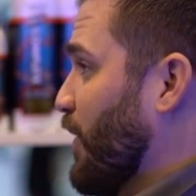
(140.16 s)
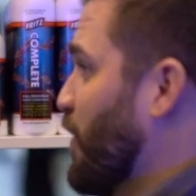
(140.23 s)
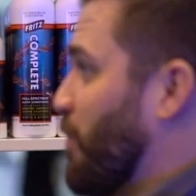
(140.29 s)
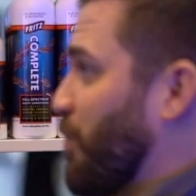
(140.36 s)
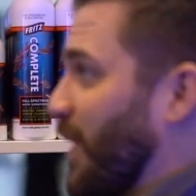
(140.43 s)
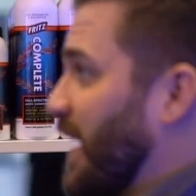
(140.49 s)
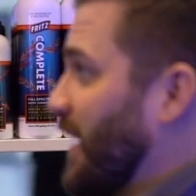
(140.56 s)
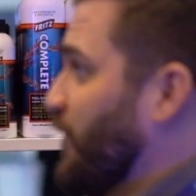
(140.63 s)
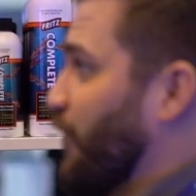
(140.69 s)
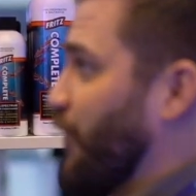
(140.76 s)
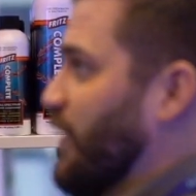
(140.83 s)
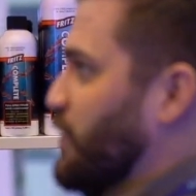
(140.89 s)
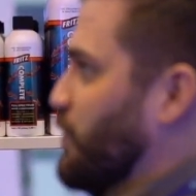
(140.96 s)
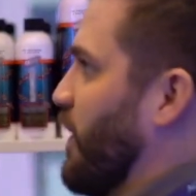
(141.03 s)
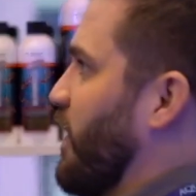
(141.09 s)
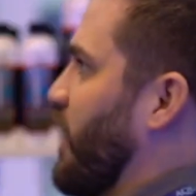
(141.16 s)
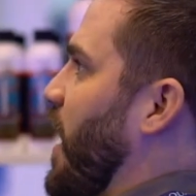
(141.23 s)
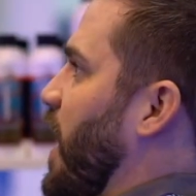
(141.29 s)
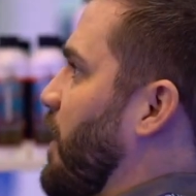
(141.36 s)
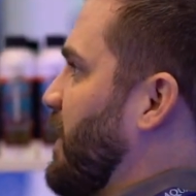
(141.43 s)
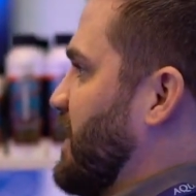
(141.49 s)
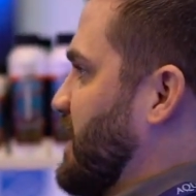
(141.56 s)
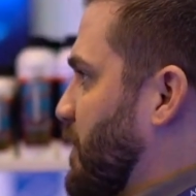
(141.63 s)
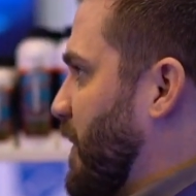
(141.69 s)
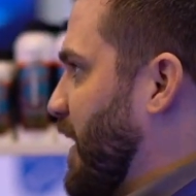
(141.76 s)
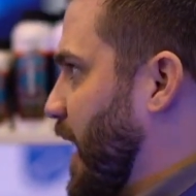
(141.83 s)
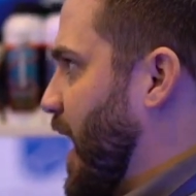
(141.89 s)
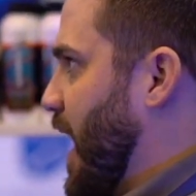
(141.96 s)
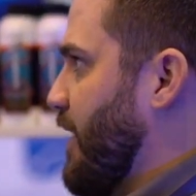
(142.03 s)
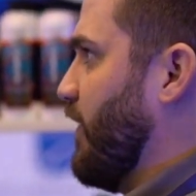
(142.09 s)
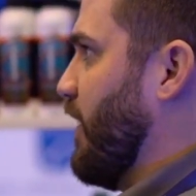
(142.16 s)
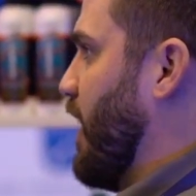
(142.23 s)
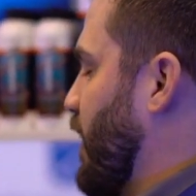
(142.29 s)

or you're brand new freshwater hobbyist that may not